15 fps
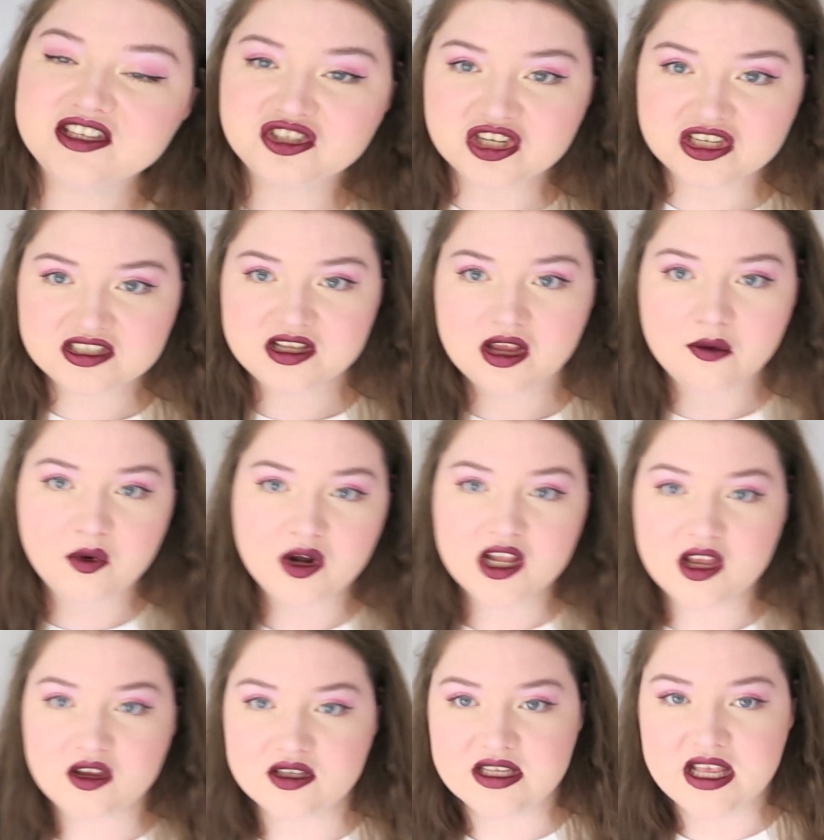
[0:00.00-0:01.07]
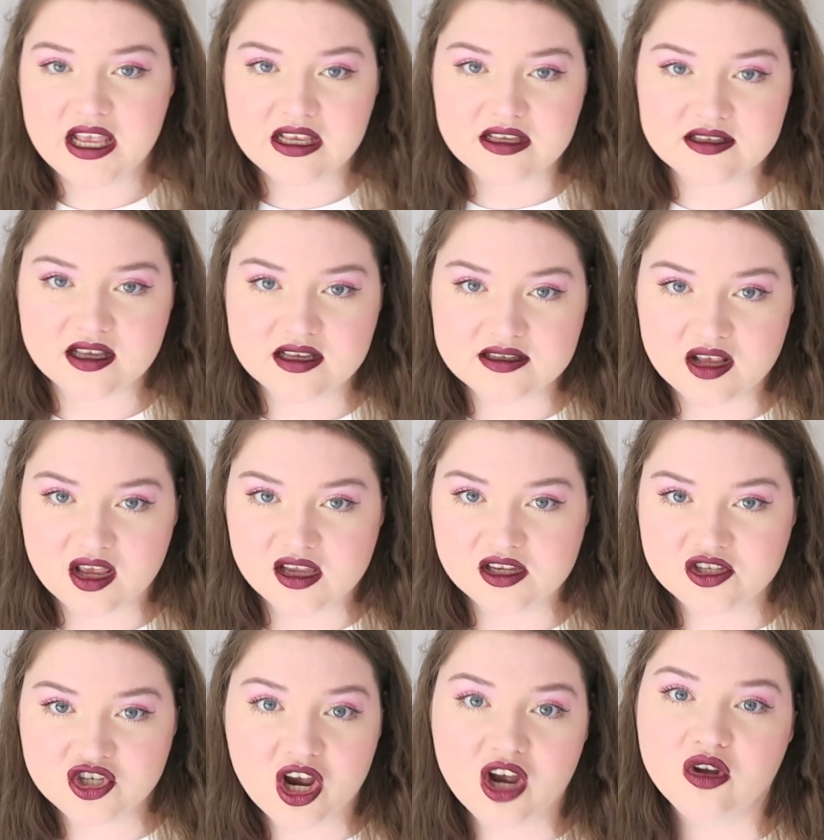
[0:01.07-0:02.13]
it's just like one of those things that's like
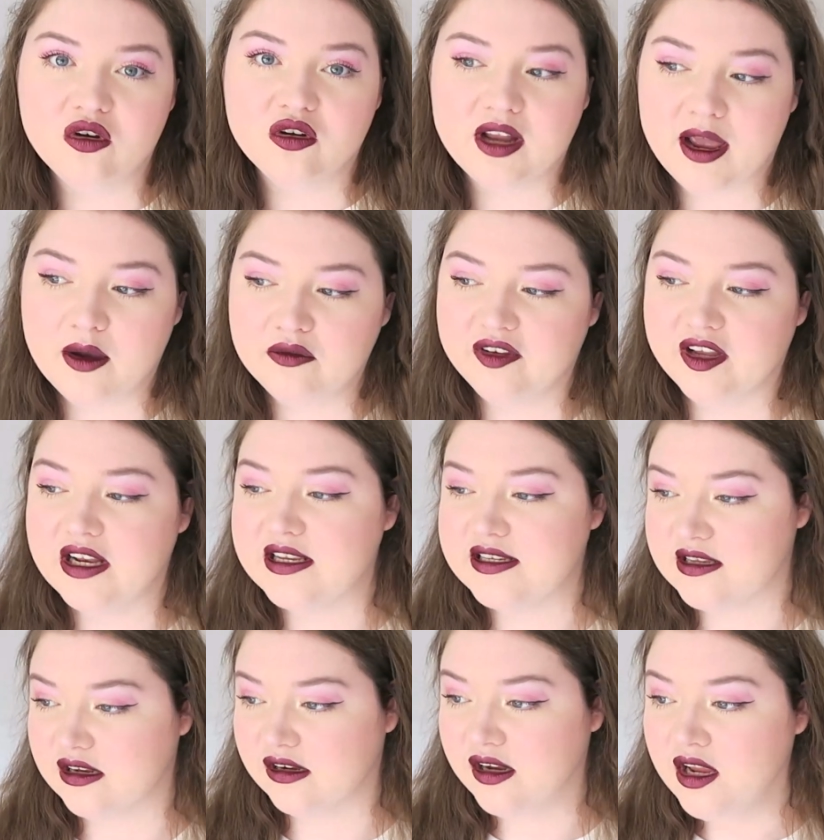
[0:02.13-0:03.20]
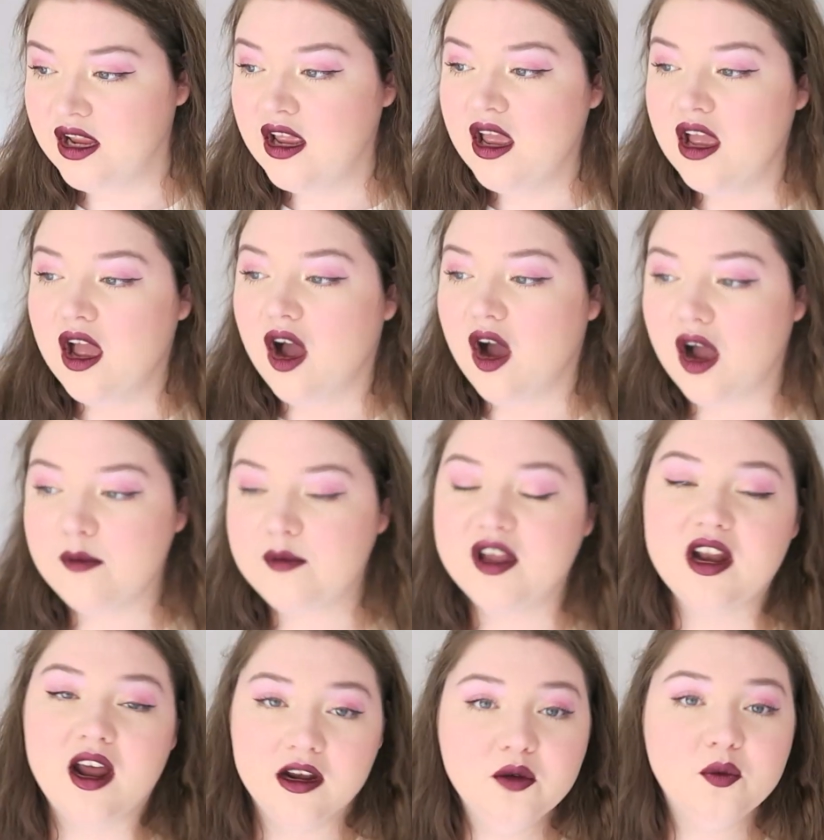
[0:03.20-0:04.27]
a chuck on outfit. Listen, I'm
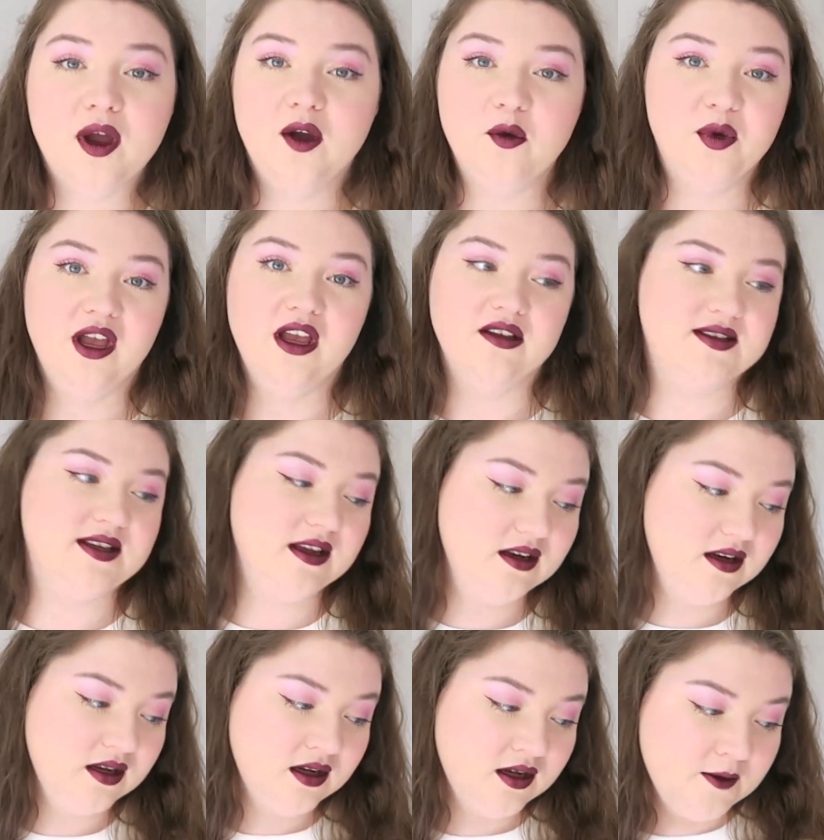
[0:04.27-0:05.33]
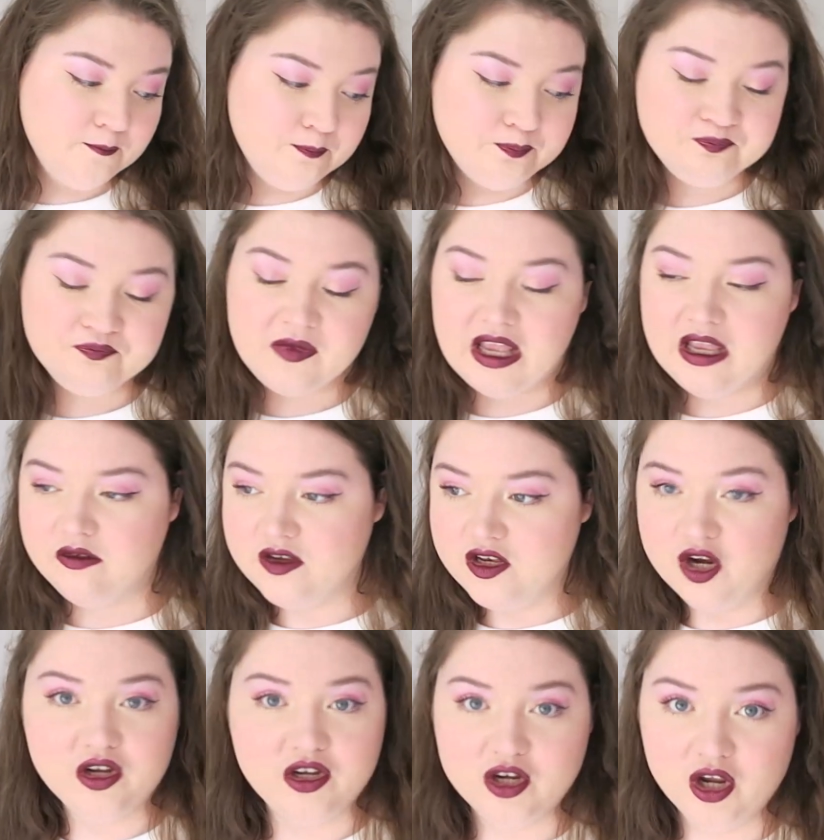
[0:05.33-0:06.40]
an unwell person. If you
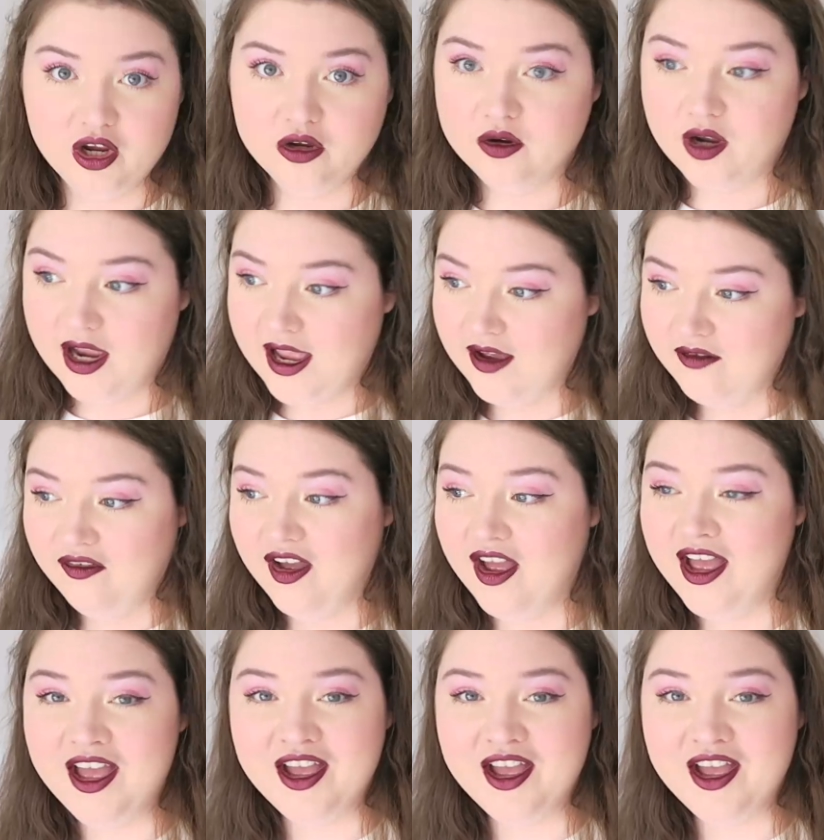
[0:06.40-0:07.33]
don't know, I have